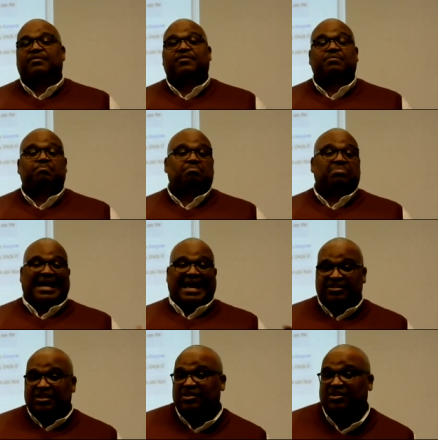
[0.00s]
even
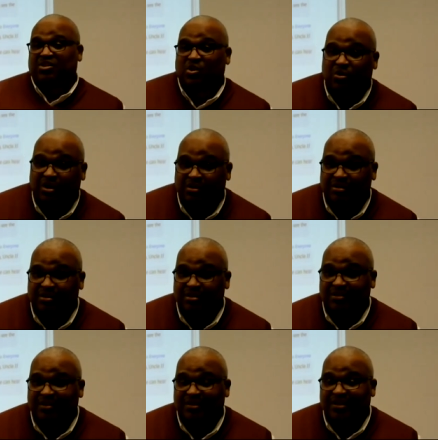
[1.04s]
Blacks in the North
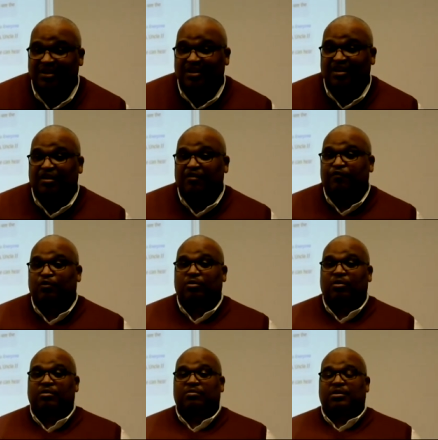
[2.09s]

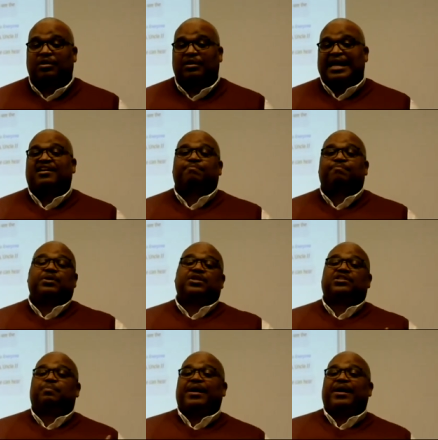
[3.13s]
for the lack of
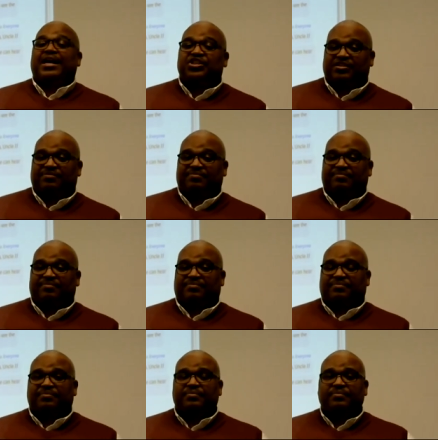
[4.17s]
participation.
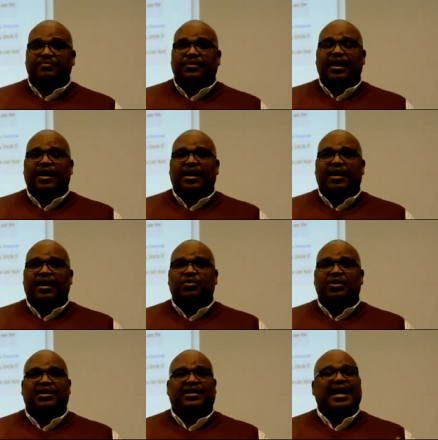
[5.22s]

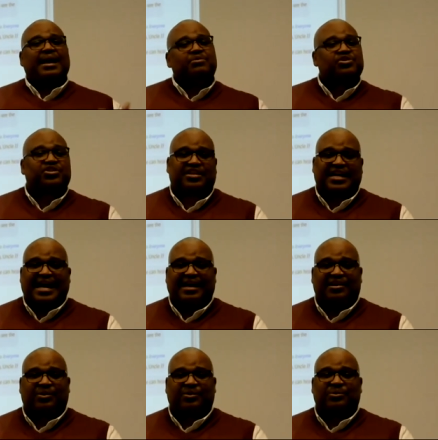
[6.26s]
When he came to
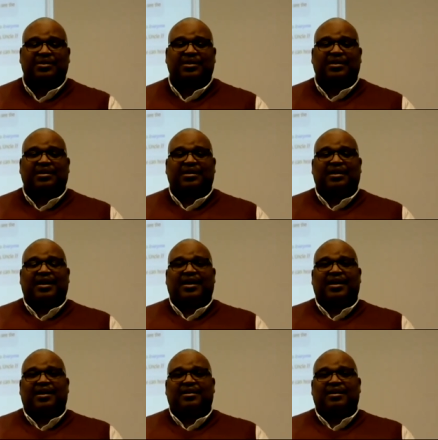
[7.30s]
Chicago,
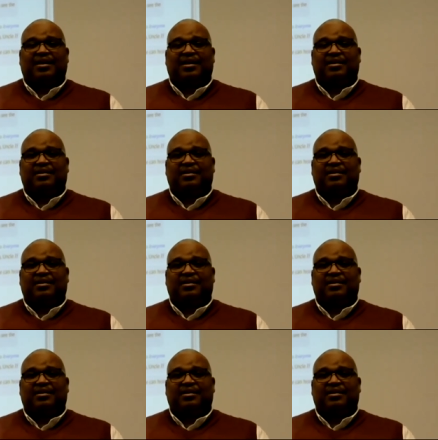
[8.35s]
and